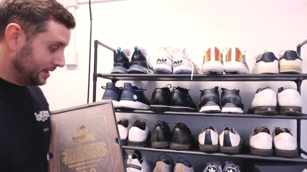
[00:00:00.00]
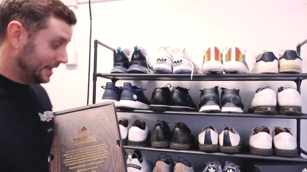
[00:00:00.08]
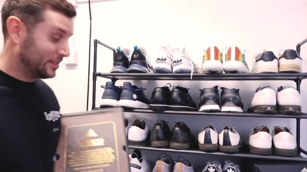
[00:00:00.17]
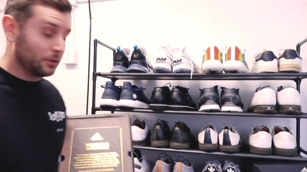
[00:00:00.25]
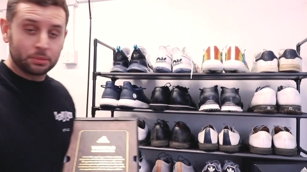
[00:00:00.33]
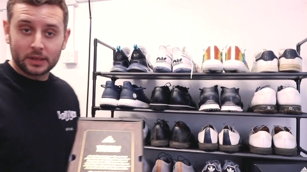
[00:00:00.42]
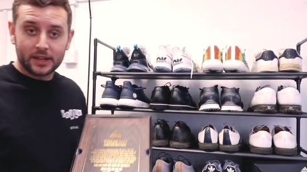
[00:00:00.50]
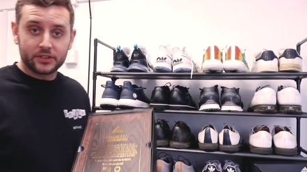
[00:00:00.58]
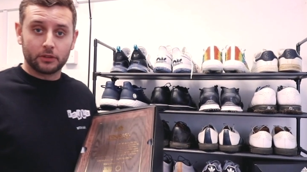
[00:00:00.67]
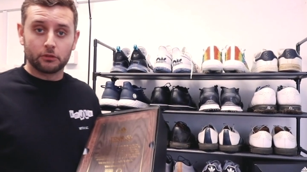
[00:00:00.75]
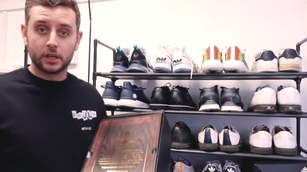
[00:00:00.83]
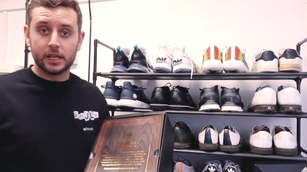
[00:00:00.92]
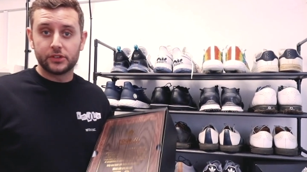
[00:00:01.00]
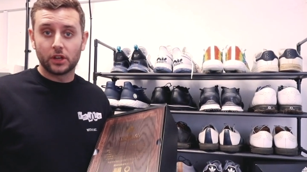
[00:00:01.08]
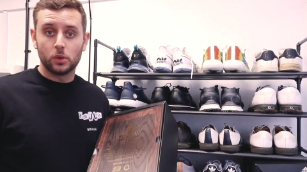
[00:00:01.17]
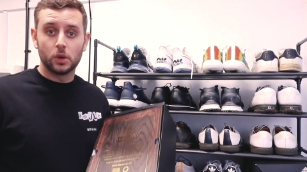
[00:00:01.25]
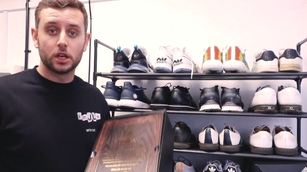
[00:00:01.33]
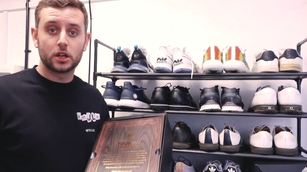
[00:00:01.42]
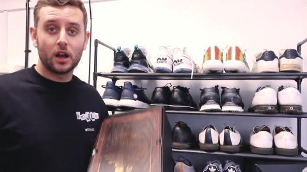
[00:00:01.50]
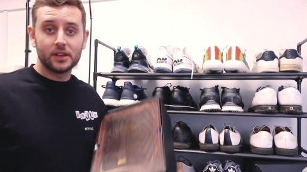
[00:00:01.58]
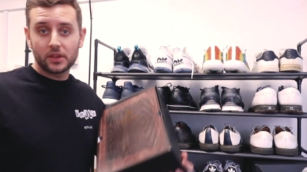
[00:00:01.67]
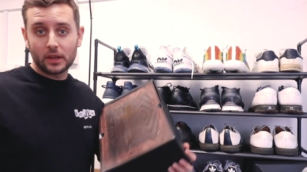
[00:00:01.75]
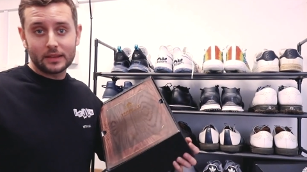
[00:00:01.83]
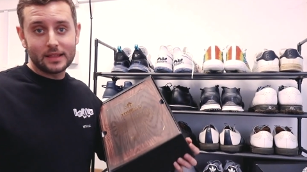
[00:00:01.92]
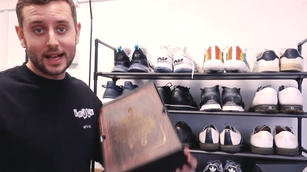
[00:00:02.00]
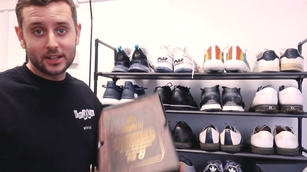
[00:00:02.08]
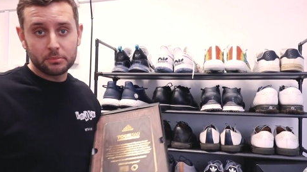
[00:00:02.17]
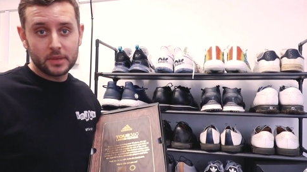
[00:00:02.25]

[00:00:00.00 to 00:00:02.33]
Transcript: Is a blessing, really. So guys, that is